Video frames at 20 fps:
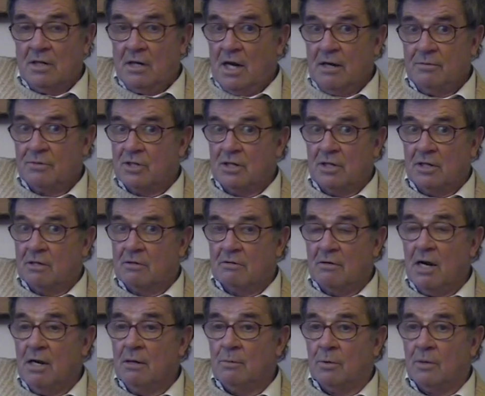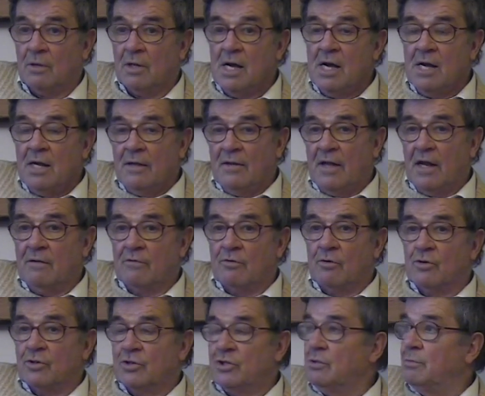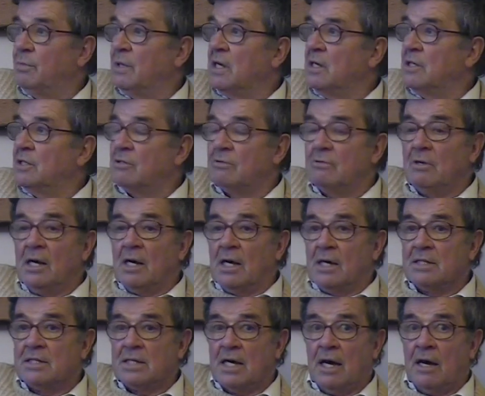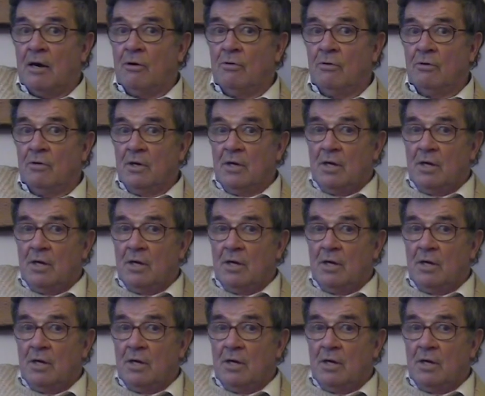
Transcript: Absolutely incredible. Then, of course, you begin to realise how